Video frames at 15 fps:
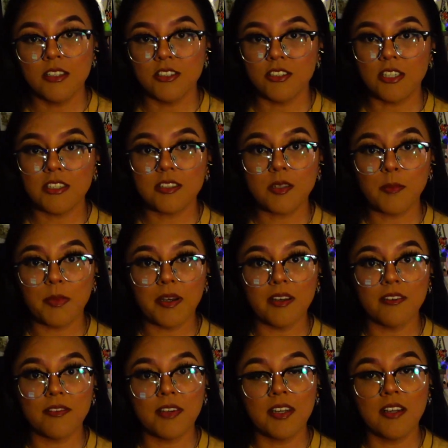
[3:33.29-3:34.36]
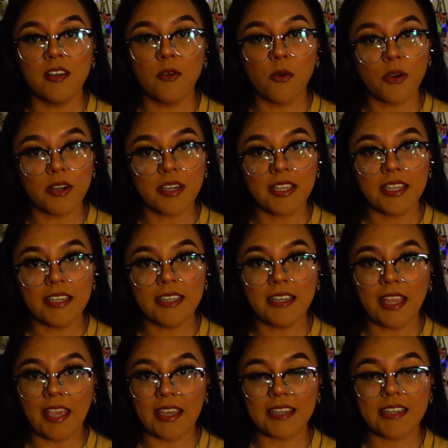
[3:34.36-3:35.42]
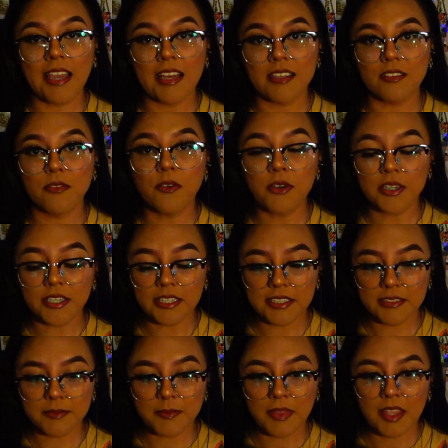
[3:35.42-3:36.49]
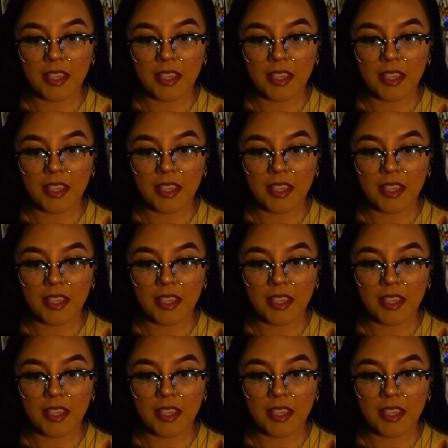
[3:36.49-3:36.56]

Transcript: just above Oregon and California.